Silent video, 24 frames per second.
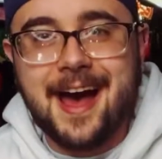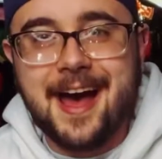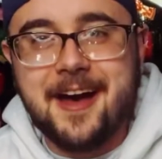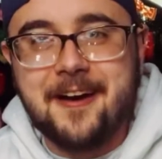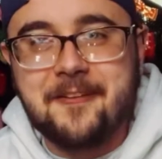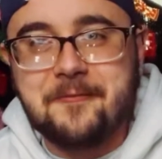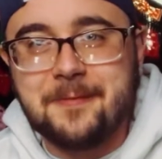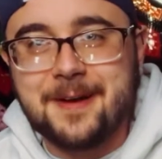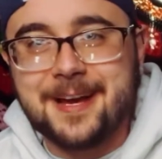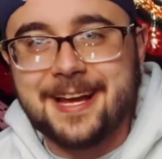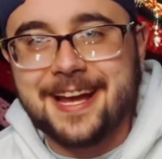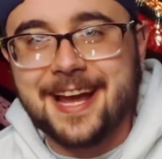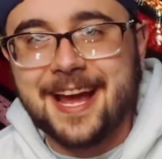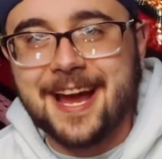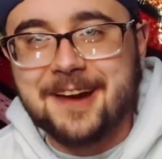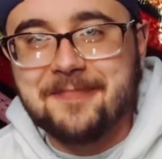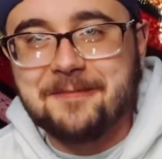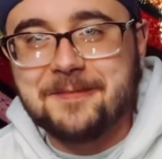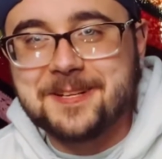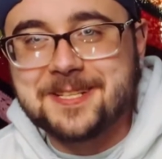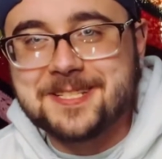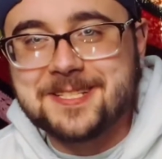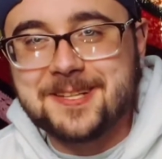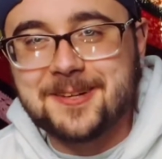have my
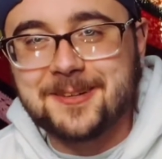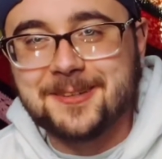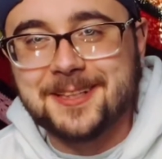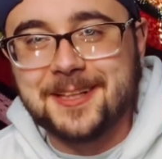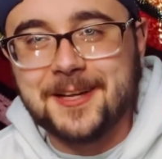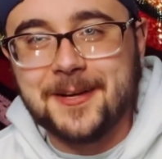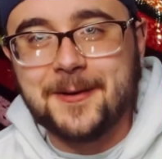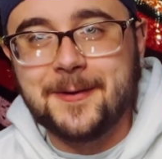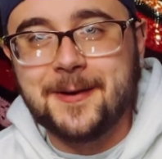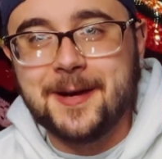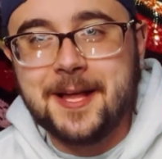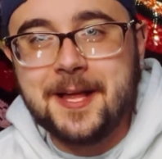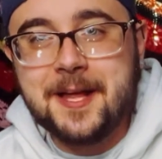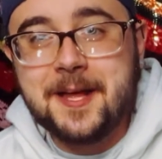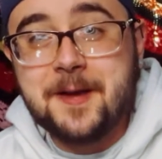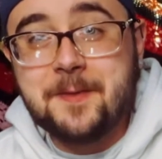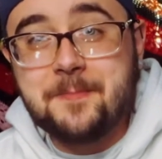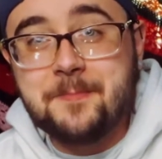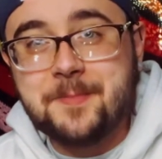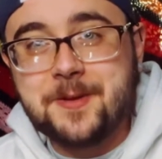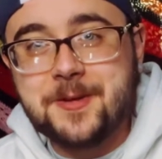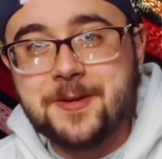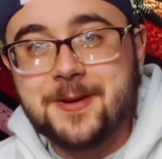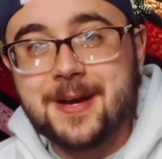camera so low,
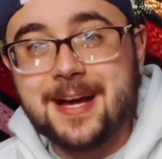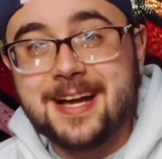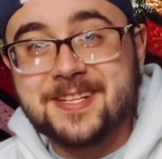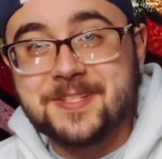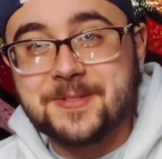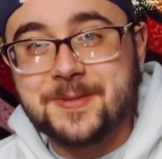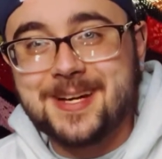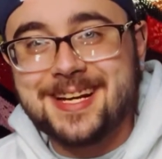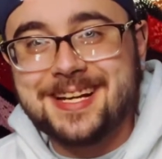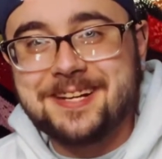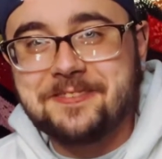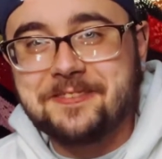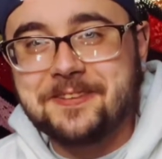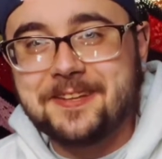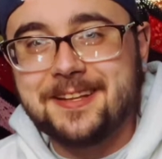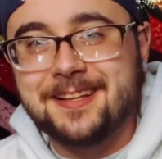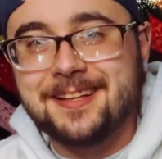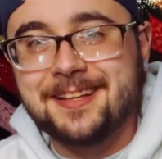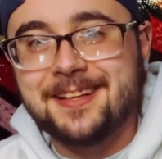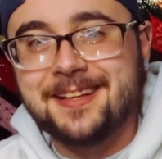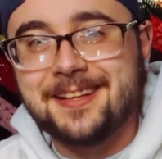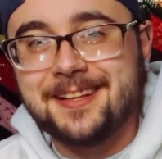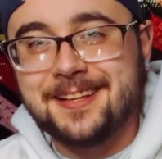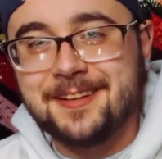but you guys ready for
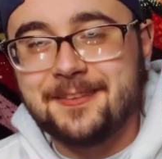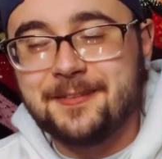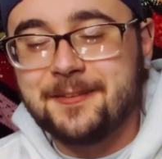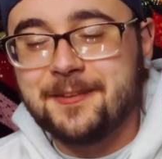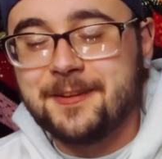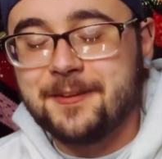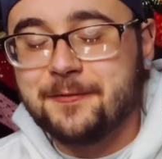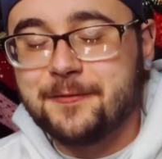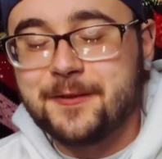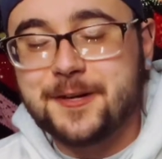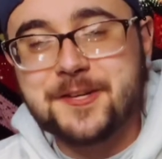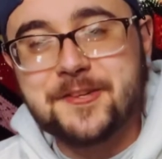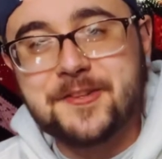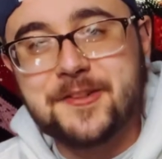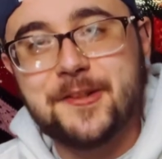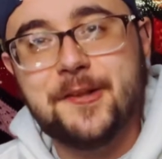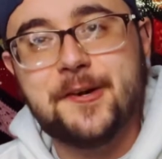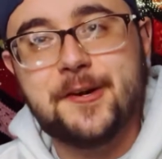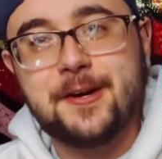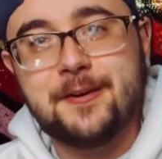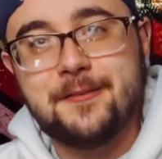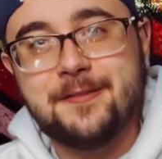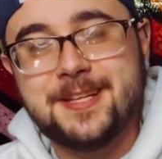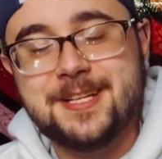the first
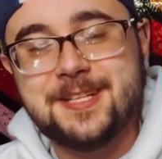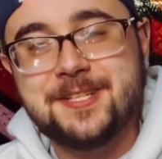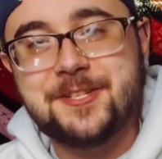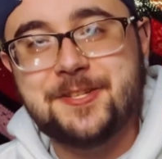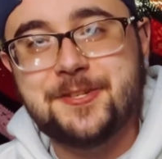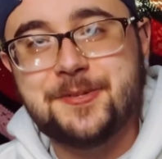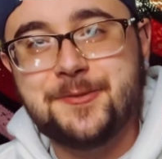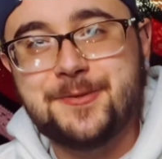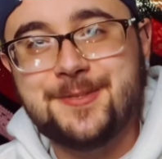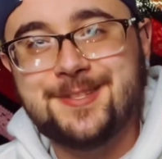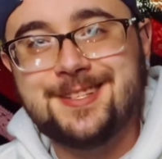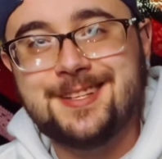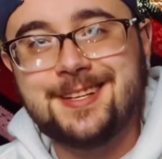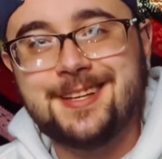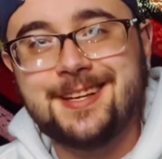look of these shoes?